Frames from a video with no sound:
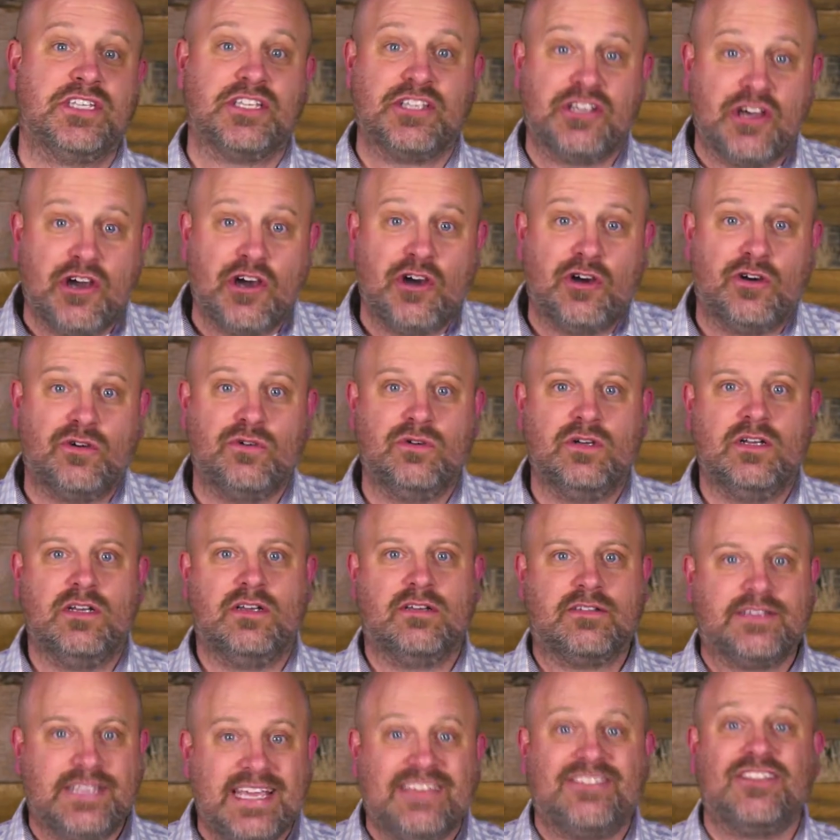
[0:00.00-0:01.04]
go
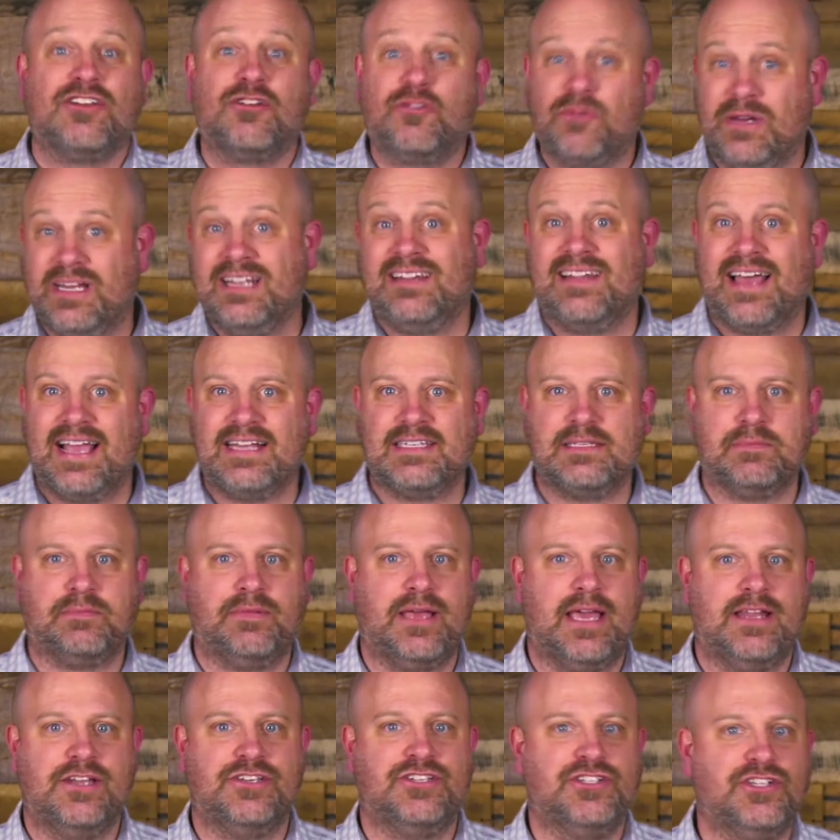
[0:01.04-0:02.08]
get the green light to
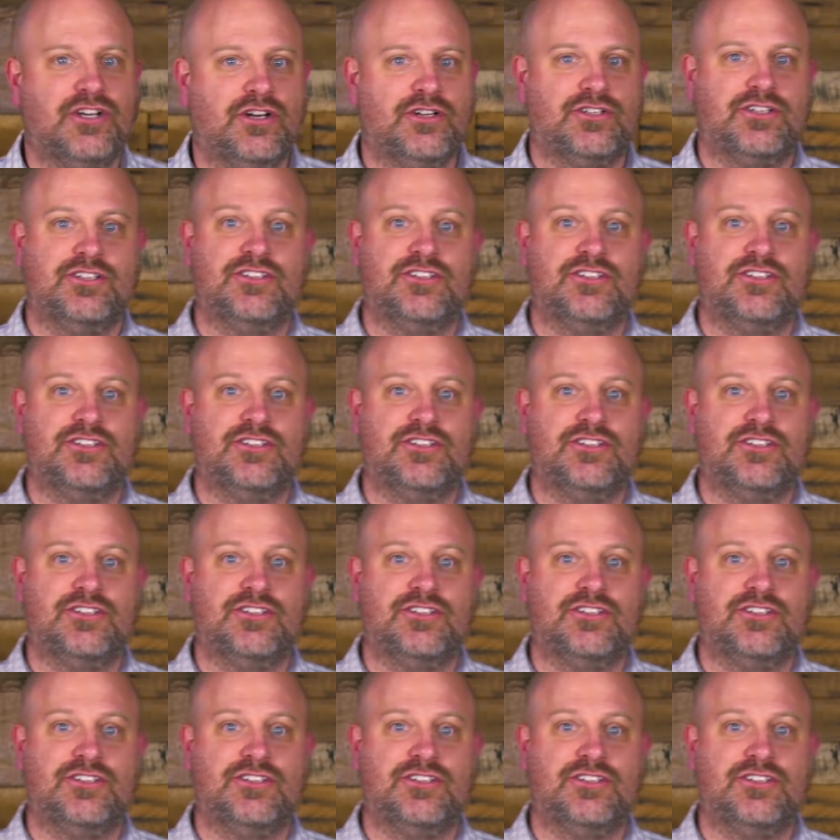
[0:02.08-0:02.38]
plant a church.